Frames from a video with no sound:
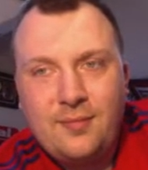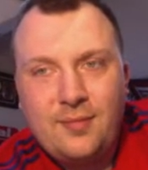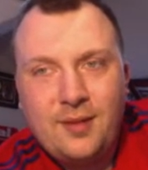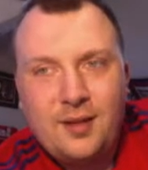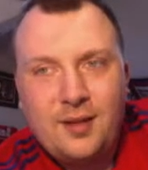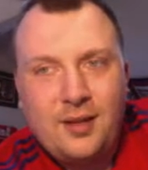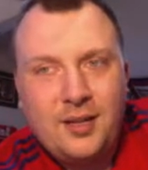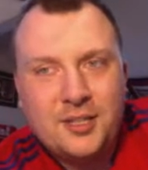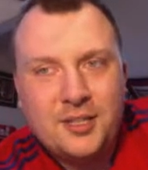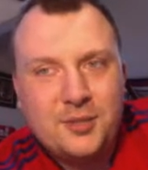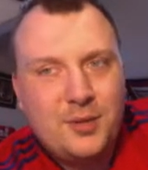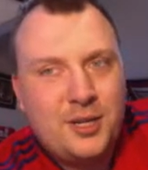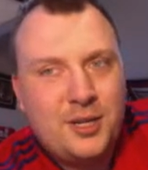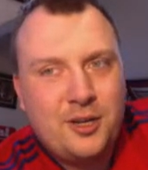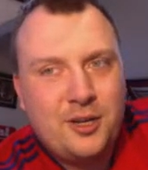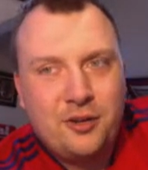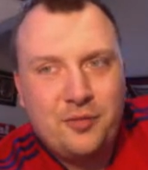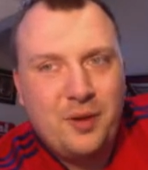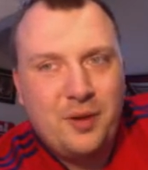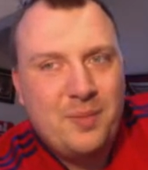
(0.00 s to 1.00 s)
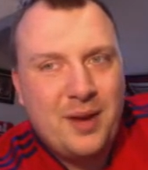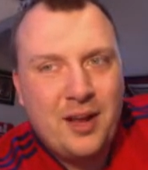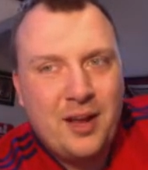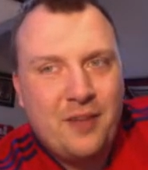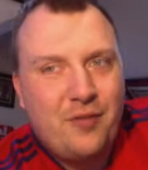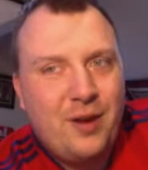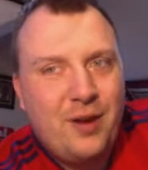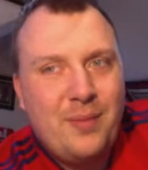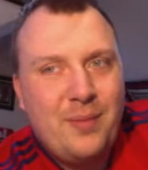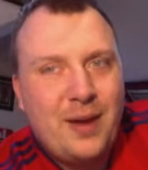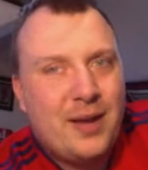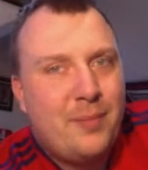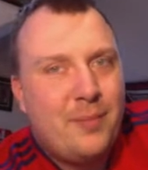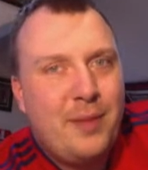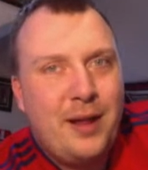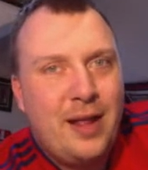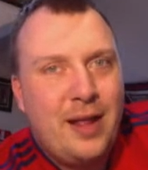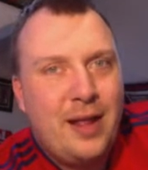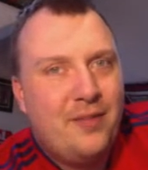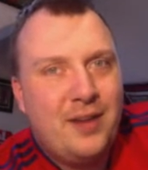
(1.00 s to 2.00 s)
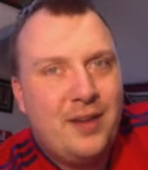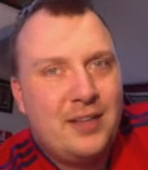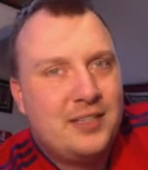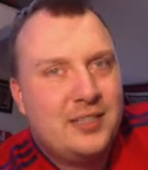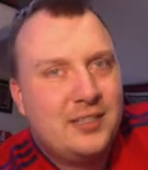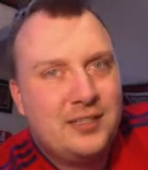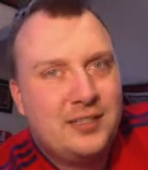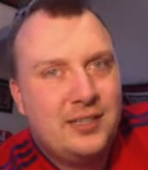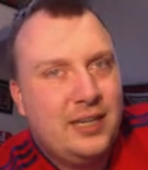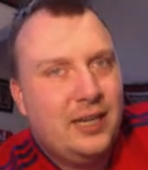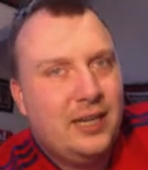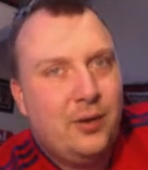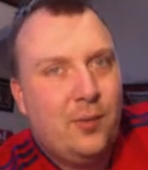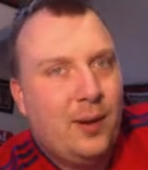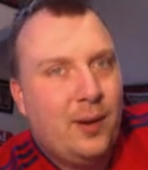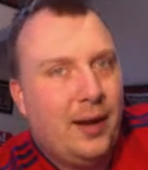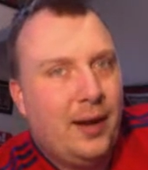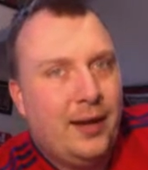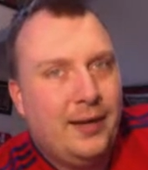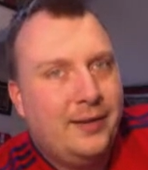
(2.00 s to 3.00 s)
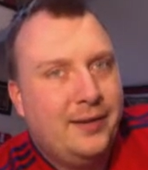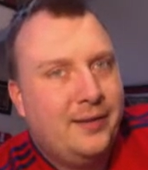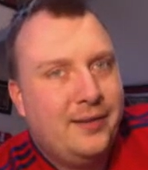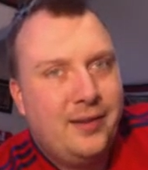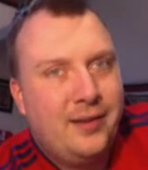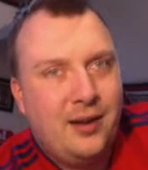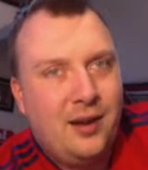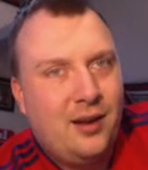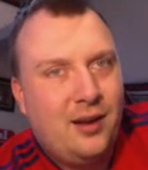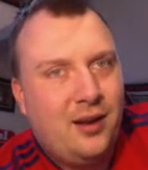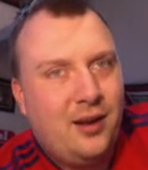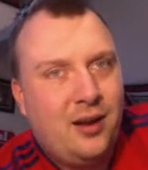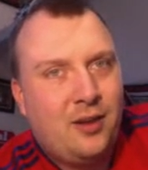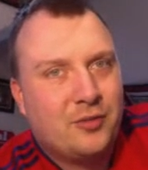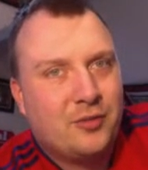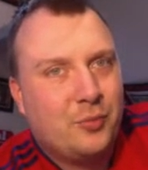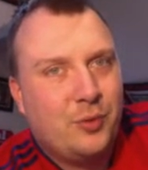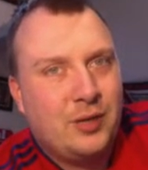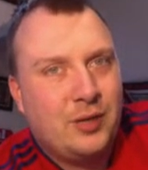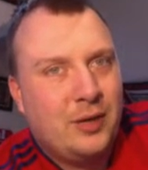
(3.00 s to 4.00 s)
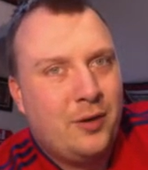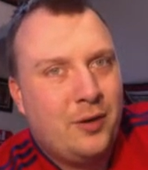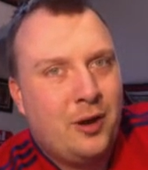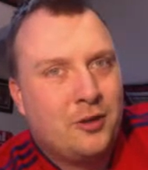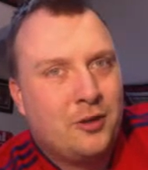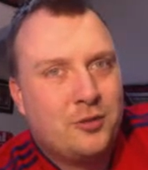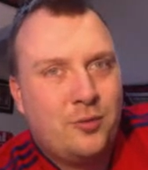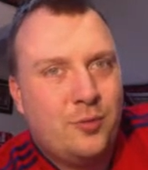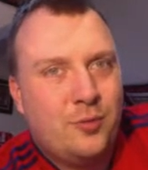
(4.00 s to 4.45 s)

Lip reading: I swear to God, if we make a meal out of Leicester City away after what?